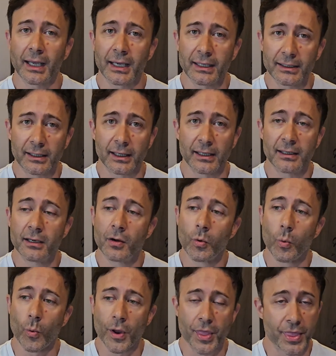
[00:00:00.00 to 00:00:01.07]
and then
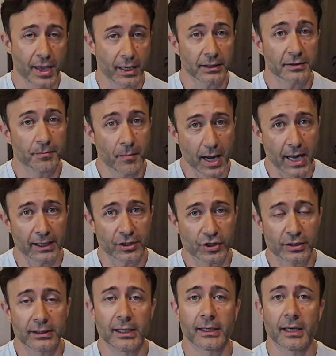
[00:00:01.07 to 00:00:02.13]
with that
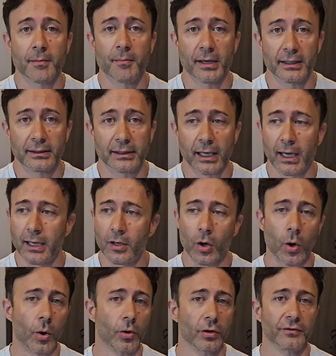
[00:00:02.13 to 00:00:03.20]
much, they can maintain
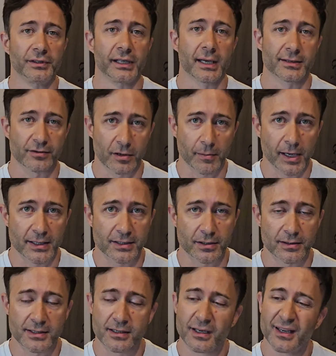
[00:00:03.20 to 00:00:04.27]
all of the extra
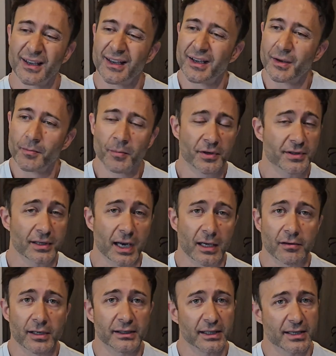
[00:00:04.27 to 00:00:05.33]
muscles. Most
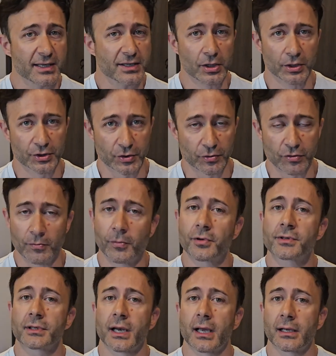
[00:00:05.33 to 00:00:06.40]
likely this is not true.
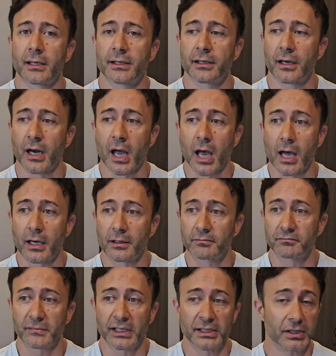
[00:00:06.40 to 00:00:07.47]
Most likely there are
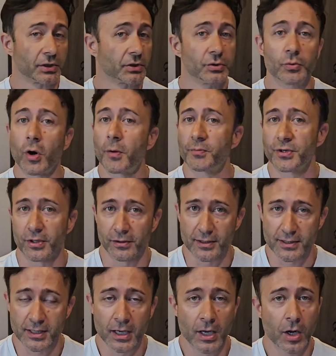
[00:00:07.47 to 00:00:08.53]
either two
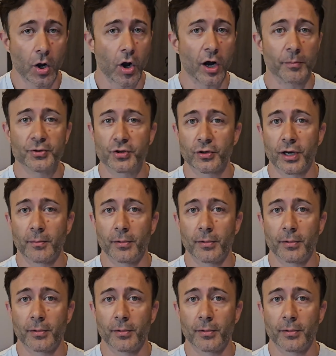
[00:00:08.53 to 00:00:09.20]
options. Option